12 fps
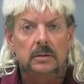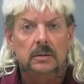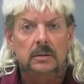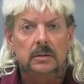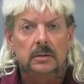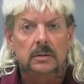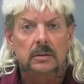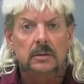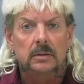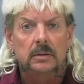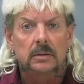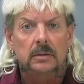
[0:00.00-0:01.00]

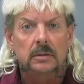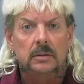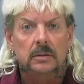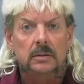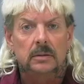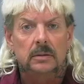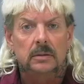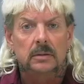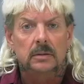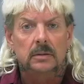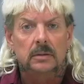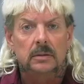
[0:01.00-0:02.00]

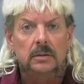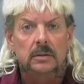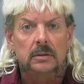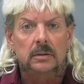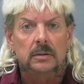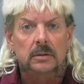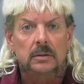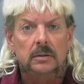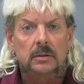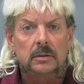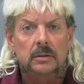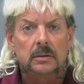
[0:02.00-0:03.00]

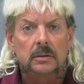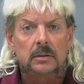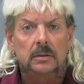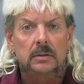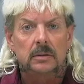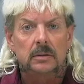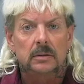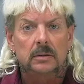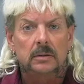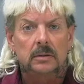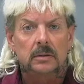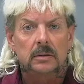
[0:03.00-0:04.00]

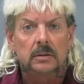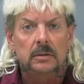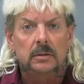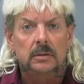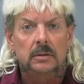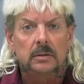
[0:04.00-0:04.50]
This person isn't speaking.